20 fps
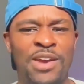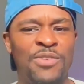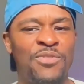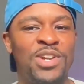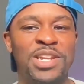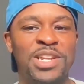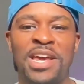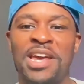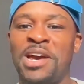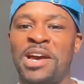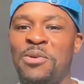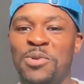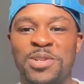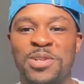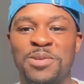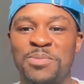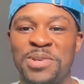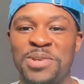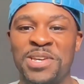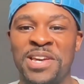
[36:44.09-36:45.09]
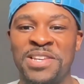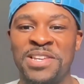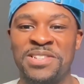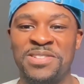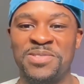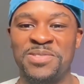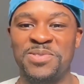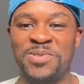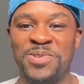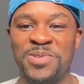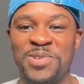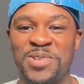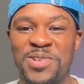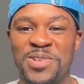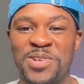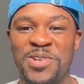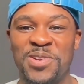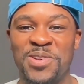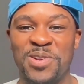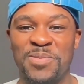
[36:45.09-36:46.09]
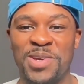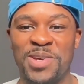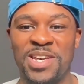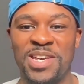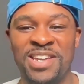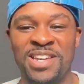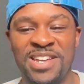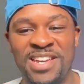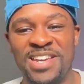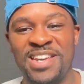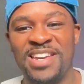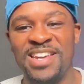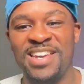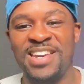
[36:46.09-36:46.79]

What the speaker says: every day I wanted to be at school. You know what I mean?